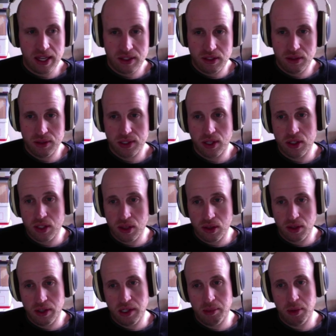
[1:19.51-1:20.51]
as you start to
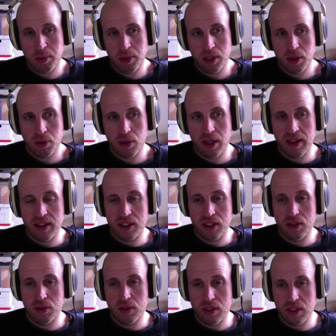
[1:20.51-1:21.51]
learn WP query, that
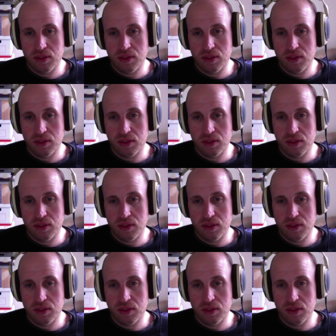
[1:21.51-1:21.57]
you